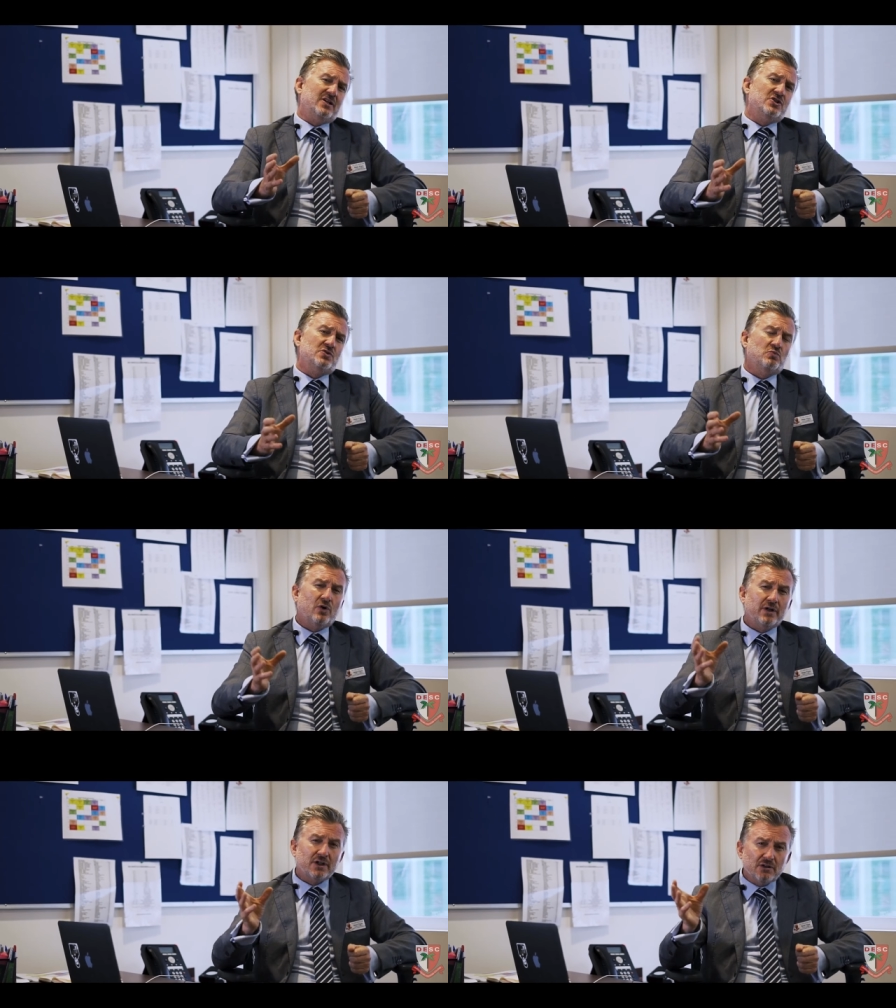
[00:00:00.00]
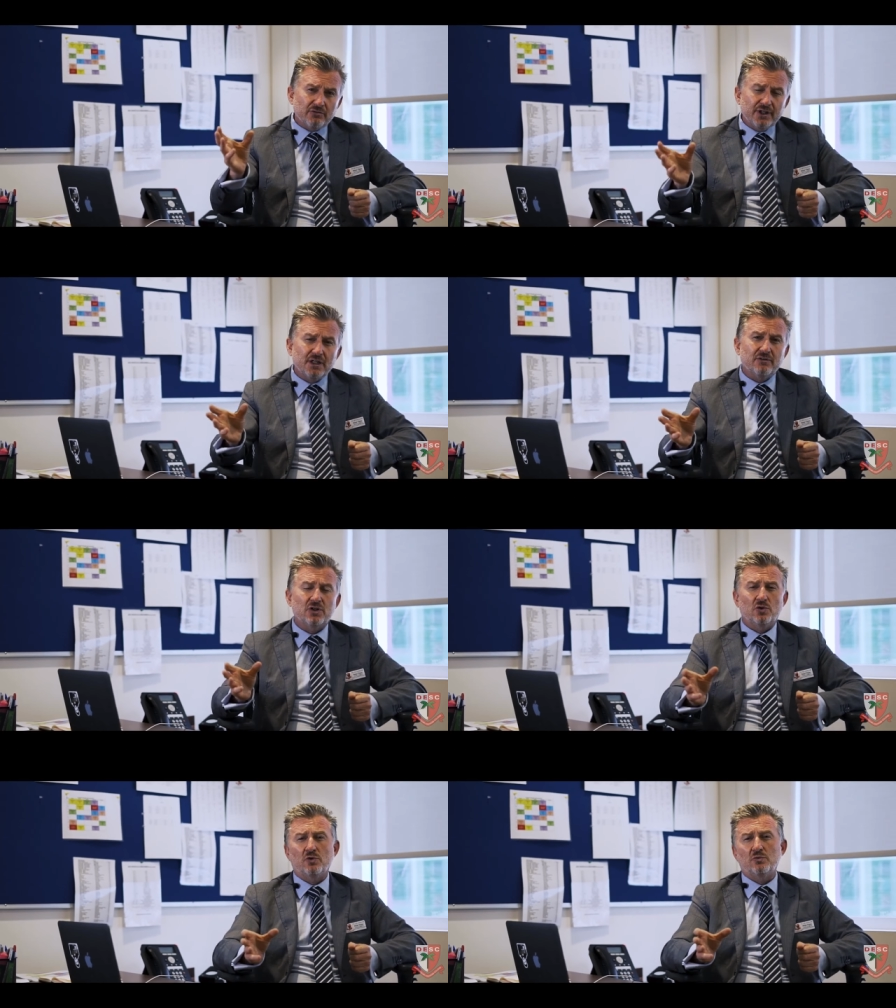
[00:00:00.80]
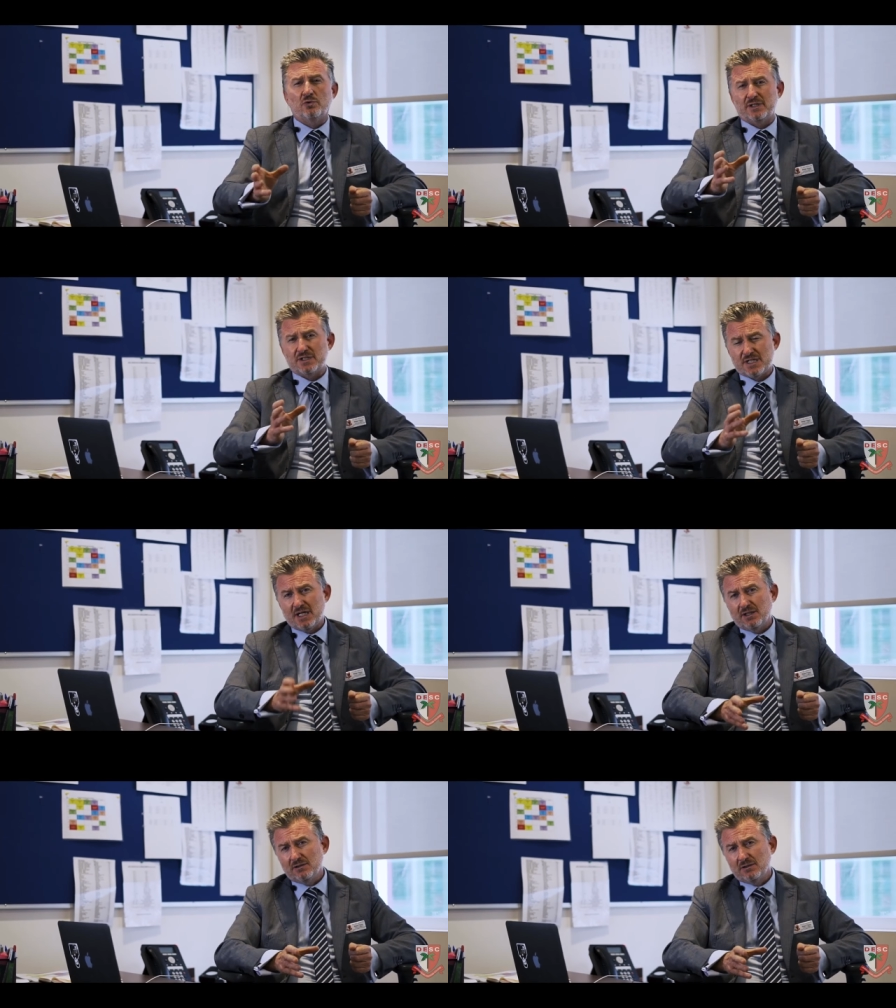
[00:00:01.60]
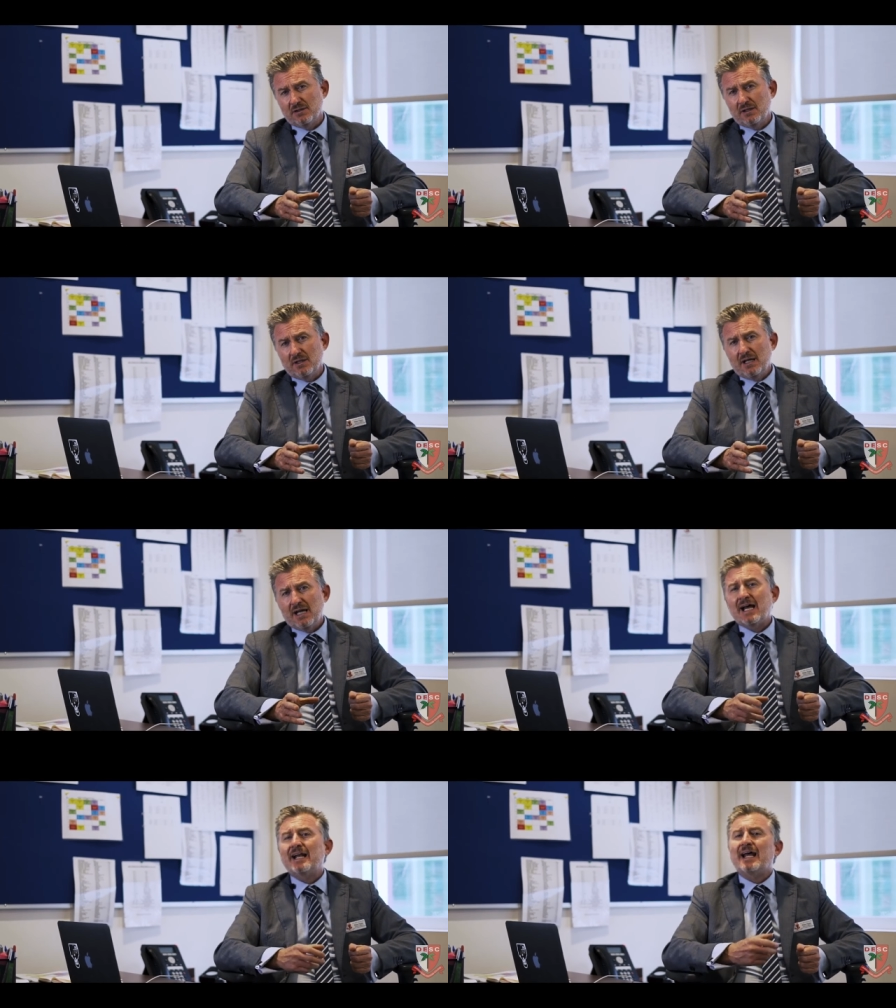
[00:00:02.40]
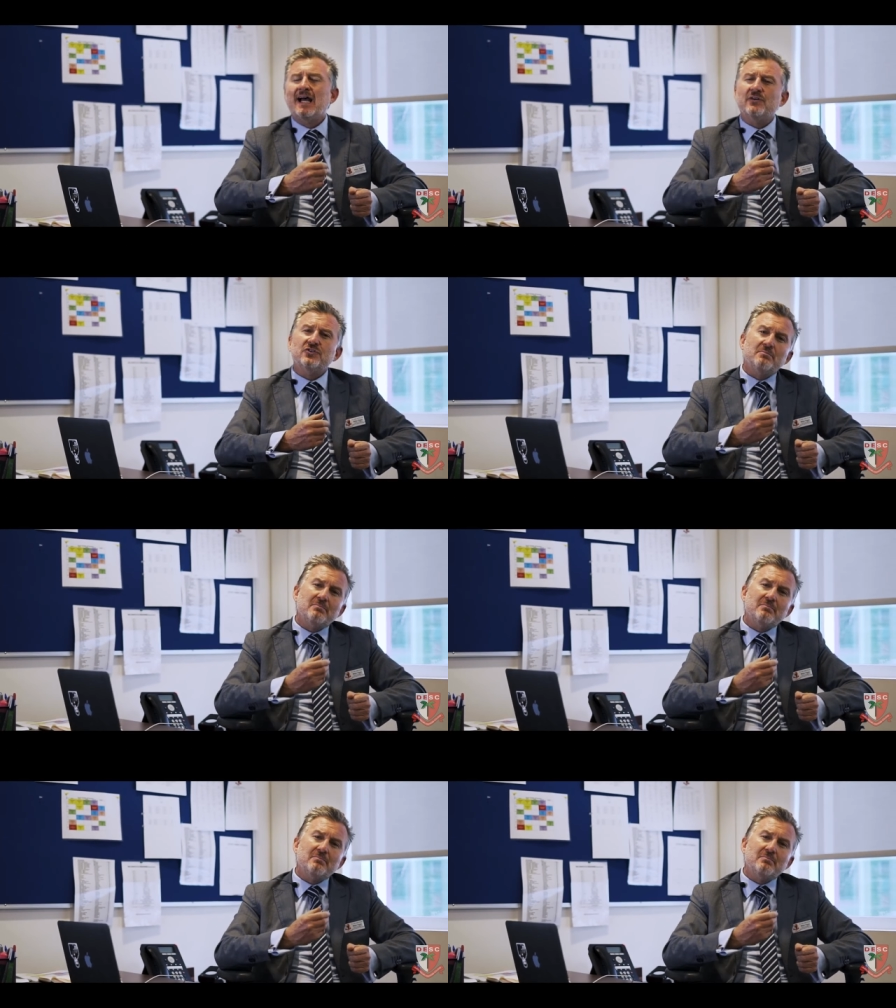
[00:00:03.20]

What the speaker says: into what a career in law will entail and how to